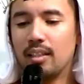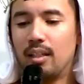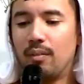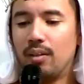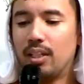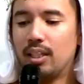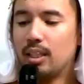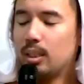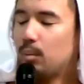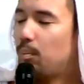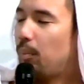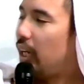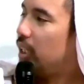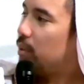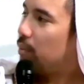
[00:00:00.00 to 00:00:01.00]
living in this
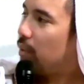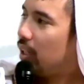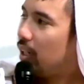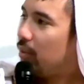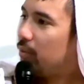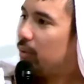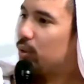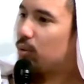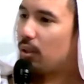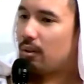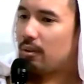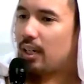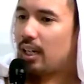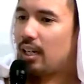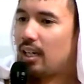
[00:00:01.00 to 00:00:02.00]
basement in
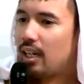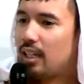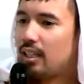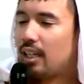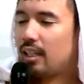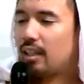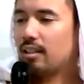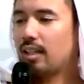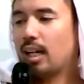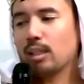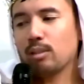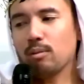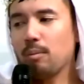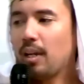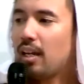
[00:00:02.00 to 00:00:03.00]
Madrona, and like the
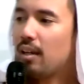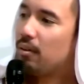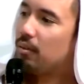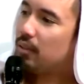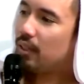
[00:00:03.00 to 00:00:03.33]
last roommate who